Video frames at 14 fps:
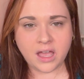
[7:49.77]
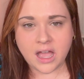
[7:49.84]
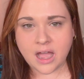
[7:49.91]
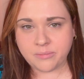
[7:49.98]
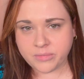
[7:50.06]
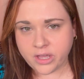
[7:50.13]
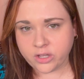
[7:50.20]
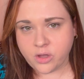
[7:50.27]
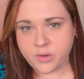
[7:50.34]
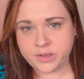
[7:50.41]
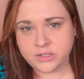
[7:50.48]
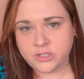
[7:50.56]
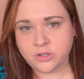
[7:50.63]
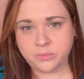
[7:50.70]
I'm not
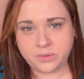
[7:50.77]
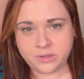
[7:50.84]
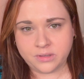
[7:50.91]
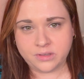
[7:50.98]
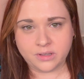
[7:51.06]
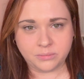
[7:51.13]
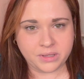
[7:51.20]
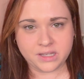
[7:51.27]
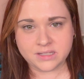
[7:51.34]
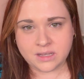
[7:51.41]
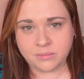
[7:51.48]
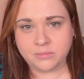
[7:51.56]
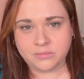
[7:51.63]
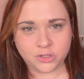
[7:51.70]
going to because
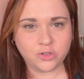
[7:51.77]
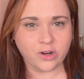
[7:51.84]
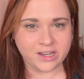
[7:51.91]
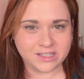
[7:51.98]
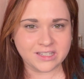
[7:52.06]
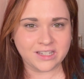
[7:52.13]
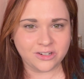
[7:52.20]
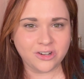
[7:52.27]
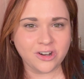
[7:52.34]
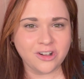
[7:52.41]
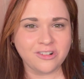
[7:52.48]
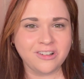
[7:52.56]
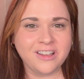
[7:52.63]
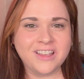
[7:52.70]
I'm a dry skin
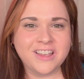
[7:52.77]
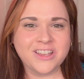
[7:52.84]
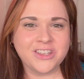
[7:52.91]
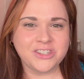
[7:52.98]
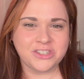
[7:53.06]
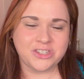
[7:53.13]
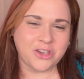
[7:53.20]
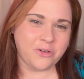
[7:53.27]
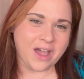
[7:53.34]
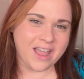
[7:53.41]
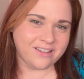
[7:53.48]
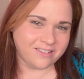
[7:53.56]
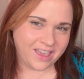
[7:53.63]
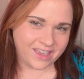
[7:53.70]
girl. So
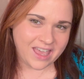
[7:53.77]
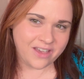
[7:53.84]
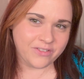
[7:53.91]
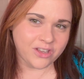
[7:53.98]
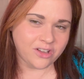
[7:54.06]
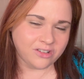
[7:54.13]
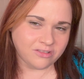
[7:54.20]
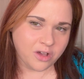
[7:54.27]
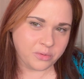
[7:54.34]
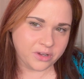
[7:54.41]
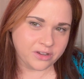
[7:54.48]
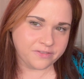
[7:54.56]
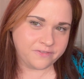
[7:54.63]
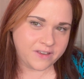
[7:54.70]
I like having a
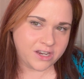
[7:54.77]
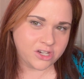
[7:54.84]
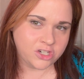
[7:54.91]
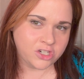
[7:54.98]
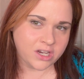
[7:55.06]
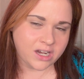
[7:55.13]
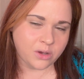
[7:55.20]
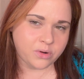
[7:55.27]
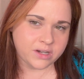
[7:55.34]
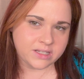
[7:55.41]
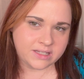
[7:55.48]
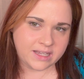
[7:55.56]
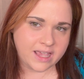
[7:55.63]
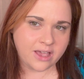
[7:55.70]
glowier finish, and I want
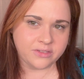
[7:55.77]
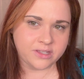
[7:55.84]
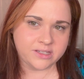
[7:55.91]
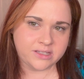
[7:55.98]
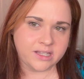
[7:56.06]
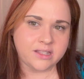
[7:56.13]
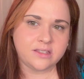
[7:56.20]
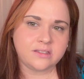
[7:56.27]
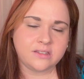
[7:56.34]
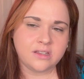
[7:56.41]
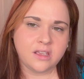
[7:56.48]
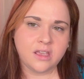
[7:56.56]
to see how this sits